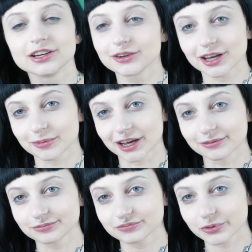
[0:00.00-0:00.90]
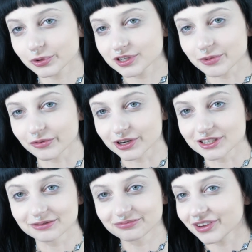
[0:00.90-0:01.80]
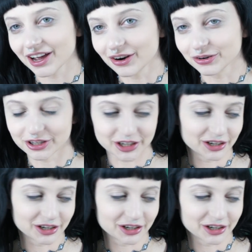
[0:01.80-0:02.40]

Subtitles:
Who am I? What is my voice? I don't really